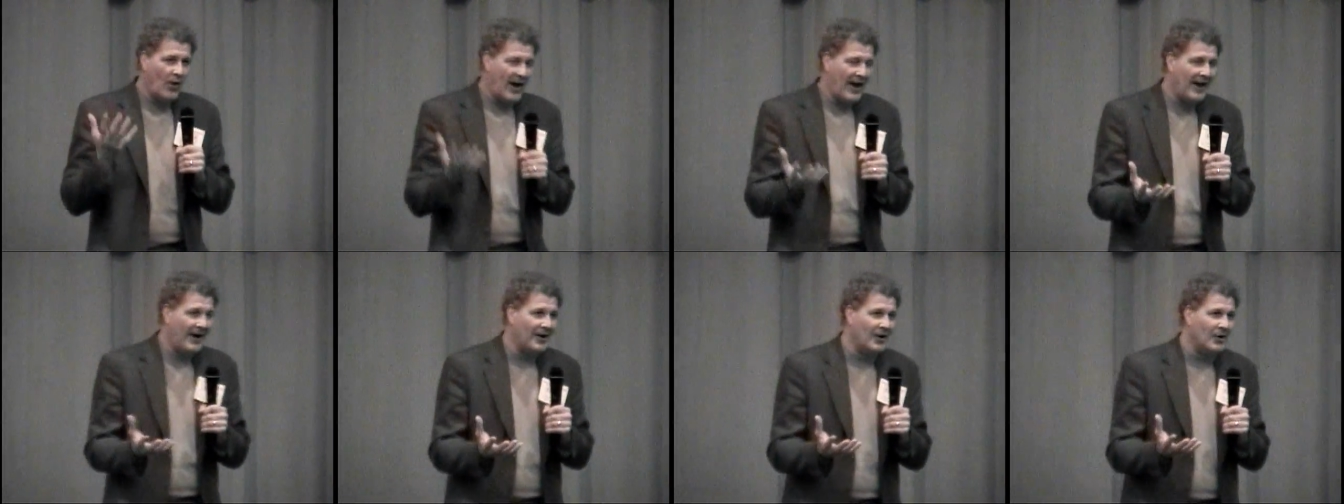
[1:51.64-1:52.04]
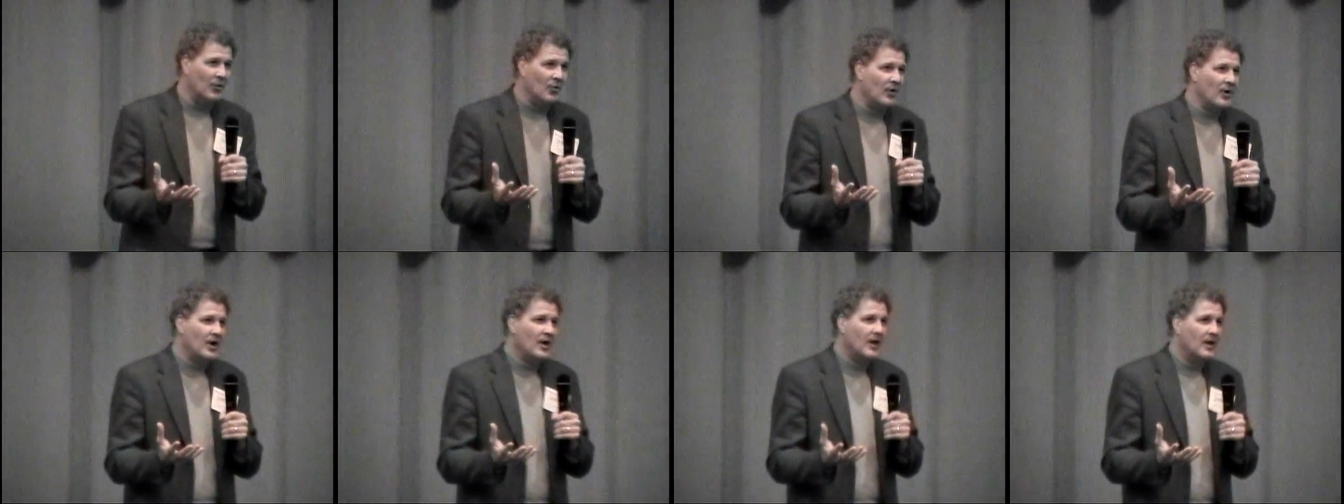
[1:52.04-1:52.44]

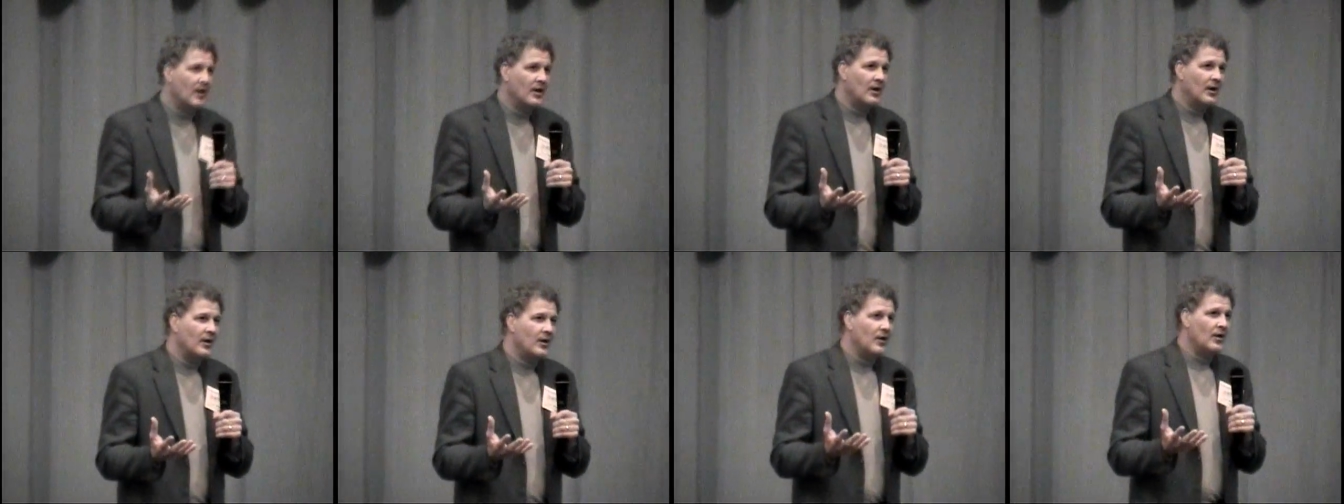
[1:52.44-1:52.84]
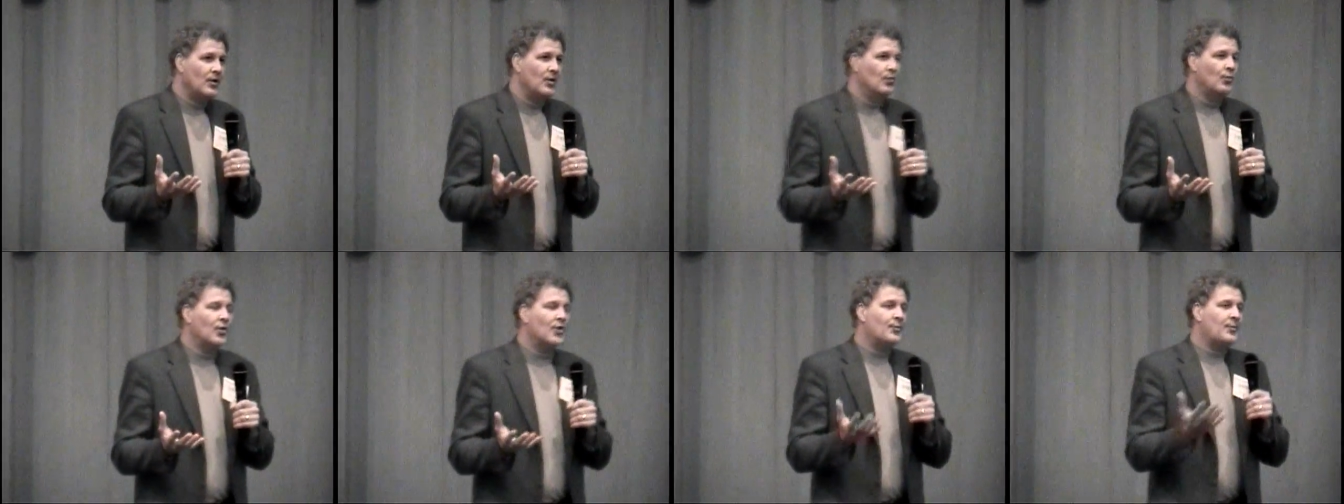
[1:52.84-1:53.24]
wow,
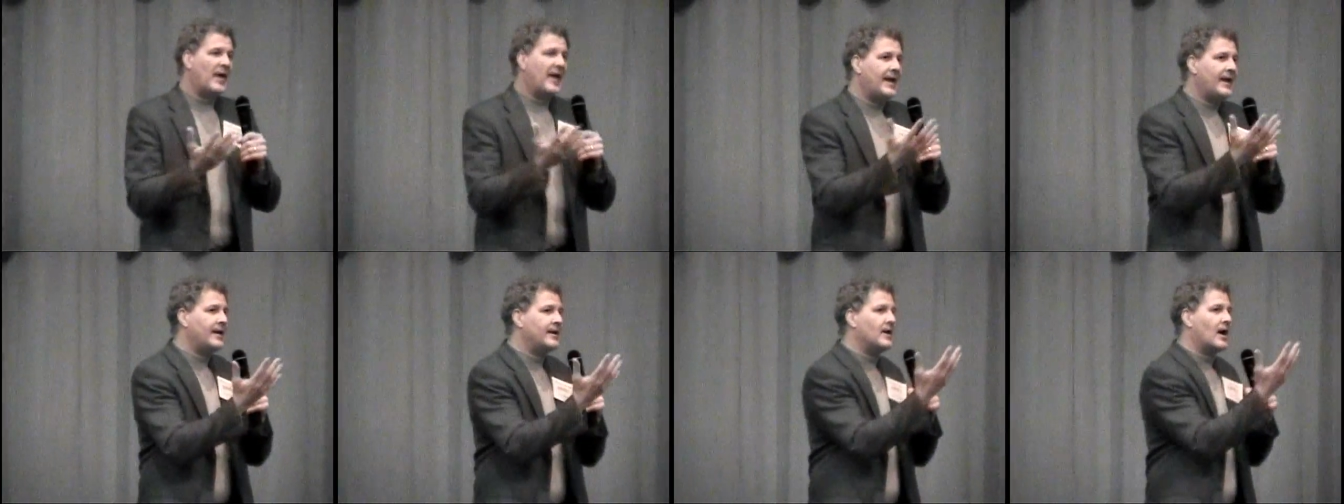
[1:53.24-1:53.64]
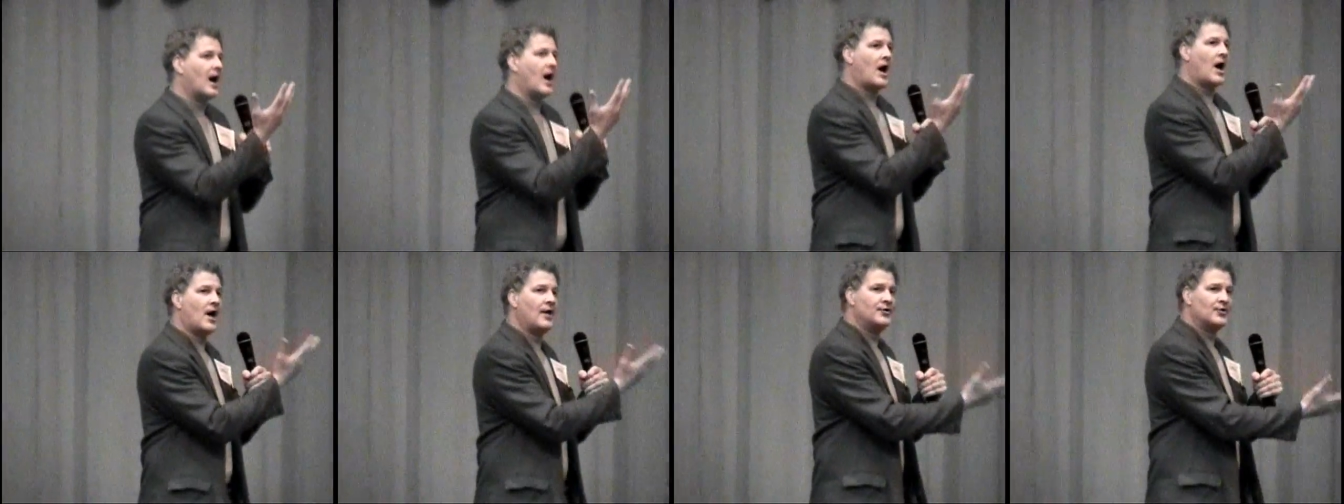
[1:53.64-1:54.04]
we're paying
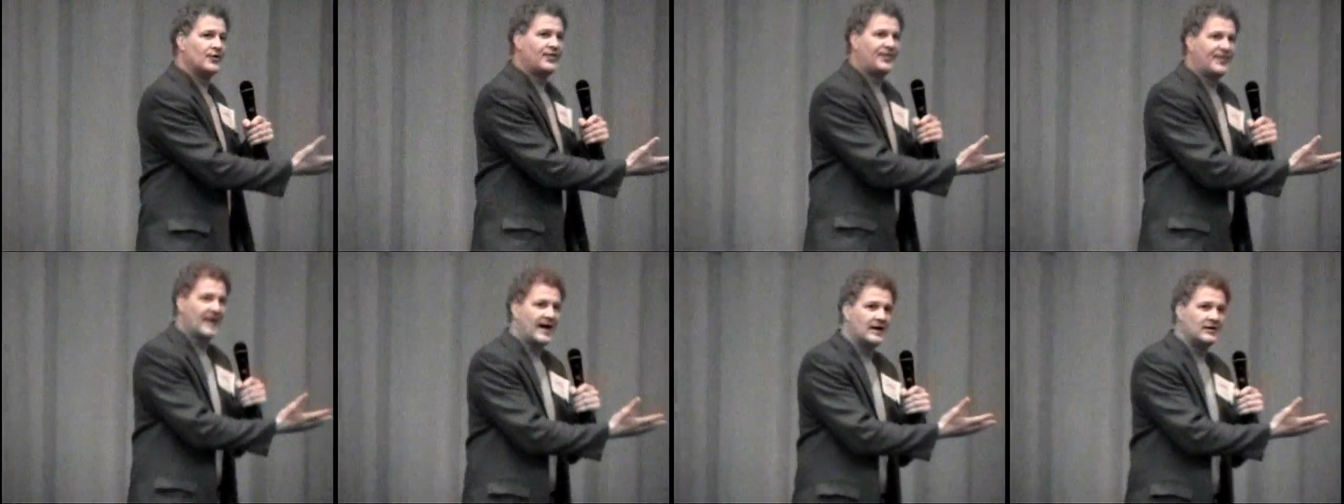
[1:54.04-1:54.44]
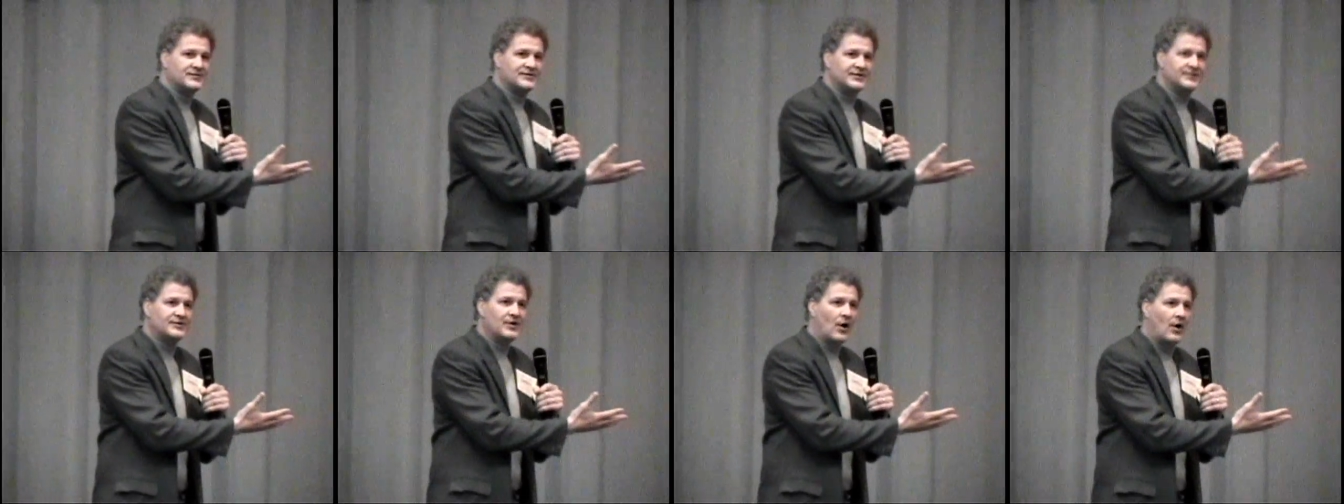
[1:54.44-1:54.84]

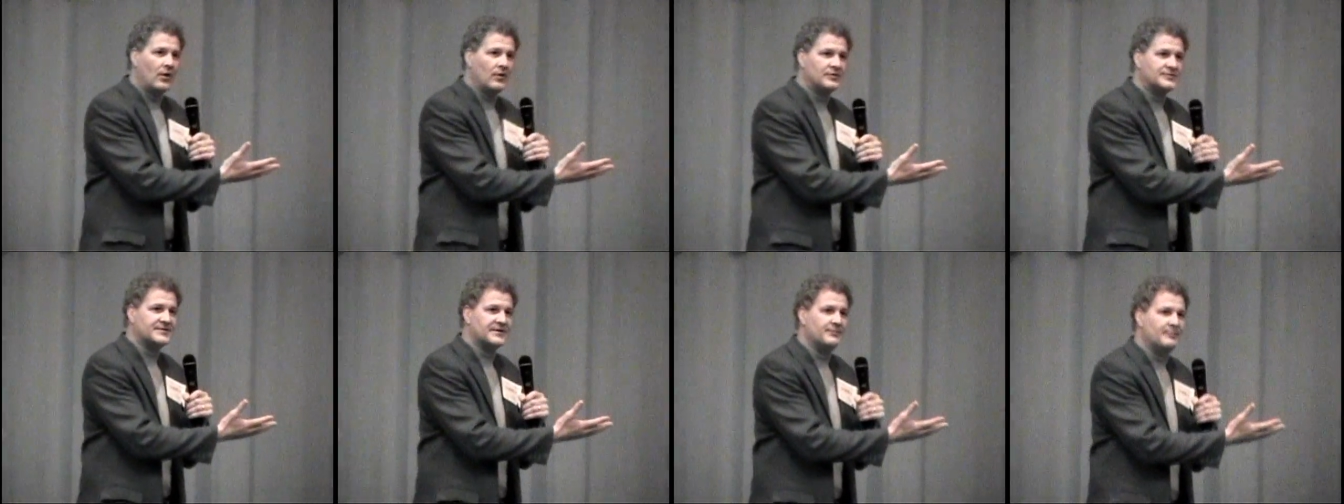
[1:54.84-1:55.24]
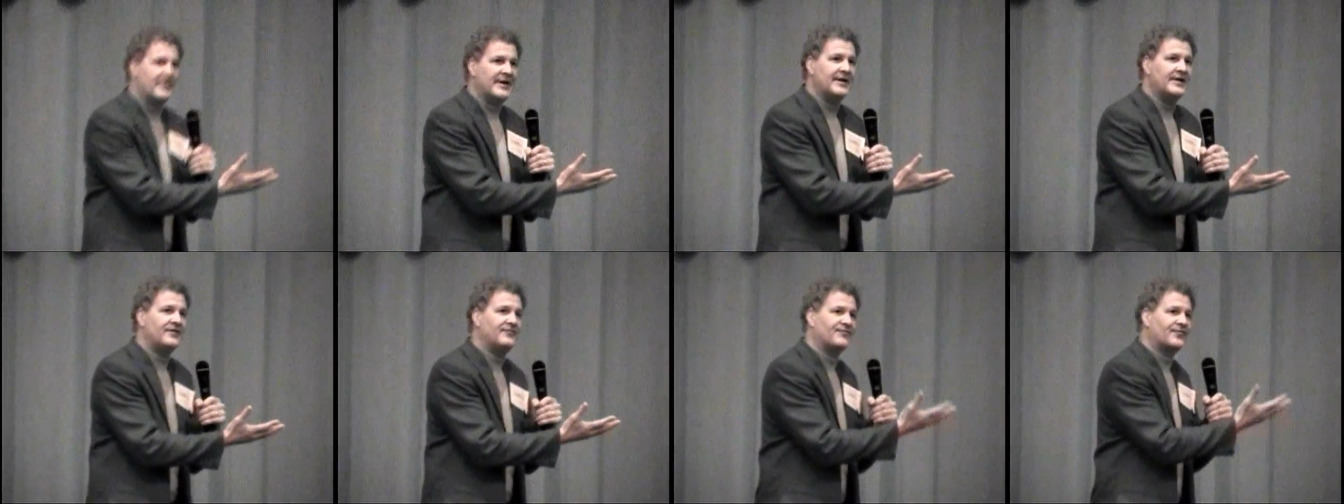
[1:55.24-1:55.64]
$100,000 a
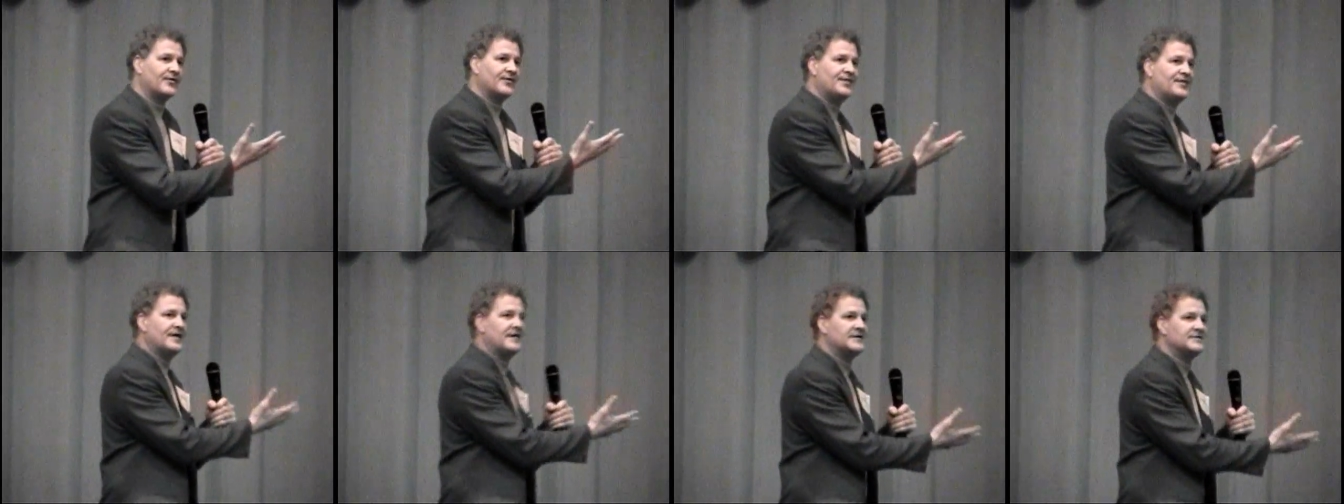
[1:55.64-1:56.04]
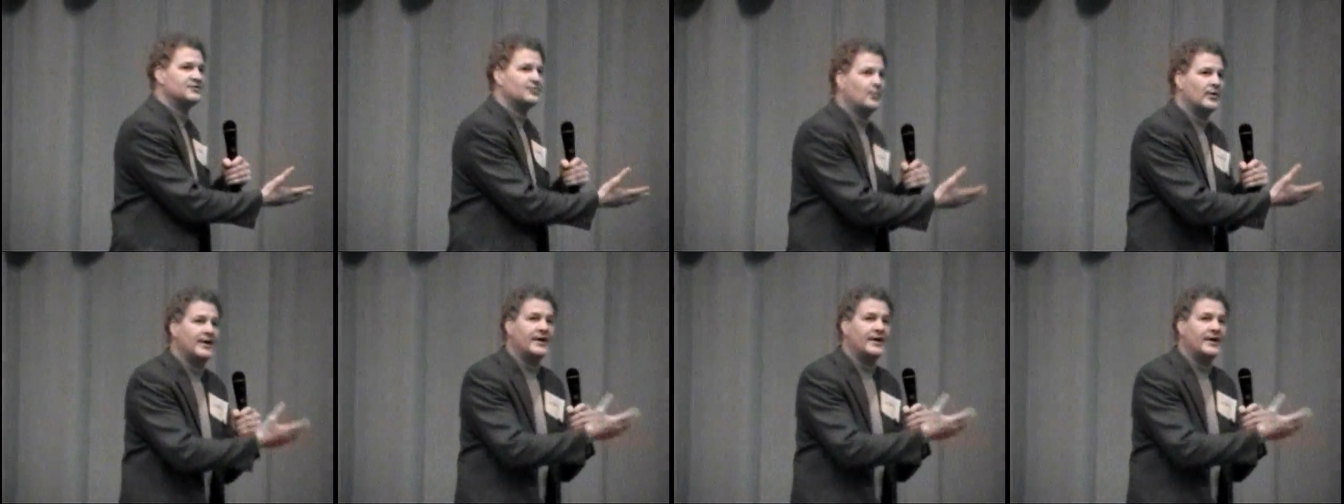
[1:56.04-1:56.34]
minute for this